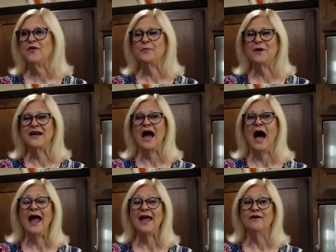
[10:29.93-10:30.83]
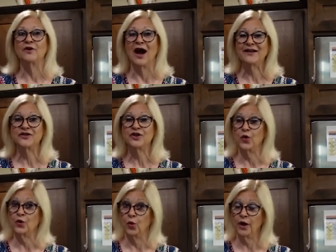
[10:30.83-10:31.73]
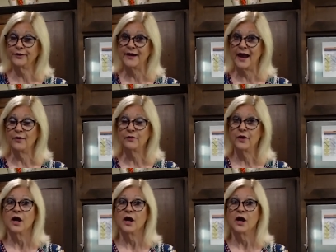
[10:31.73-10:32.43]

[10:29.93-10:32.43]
everybody, I have got to go to work now.